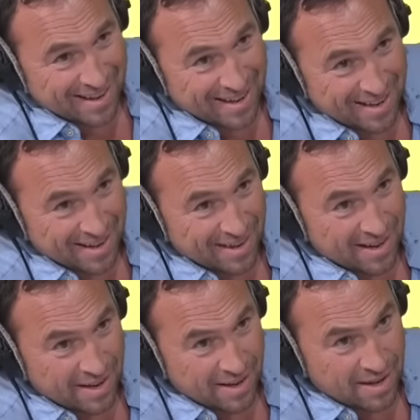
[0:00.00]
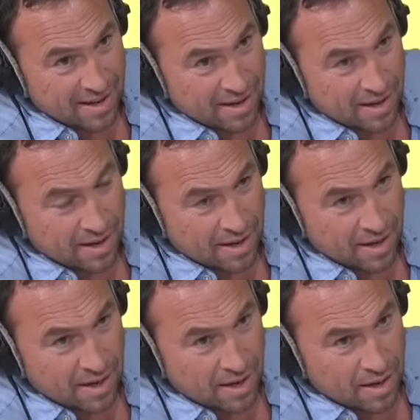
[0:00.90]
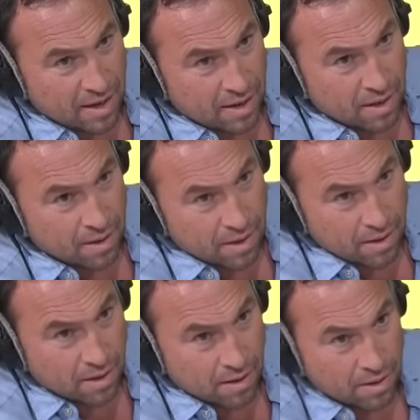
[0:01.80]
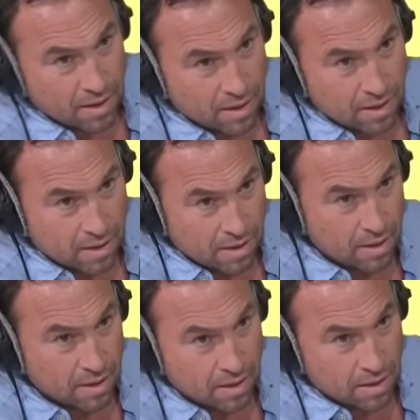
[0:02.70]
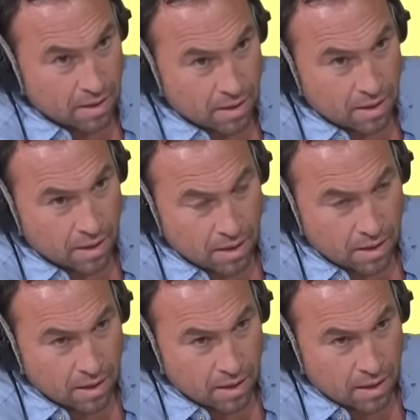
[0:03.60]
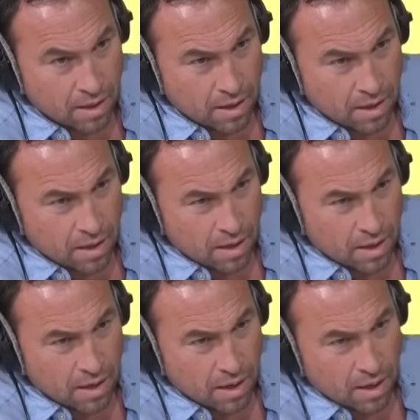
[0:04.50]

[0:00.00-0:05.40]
No words are spoken by the person on screen.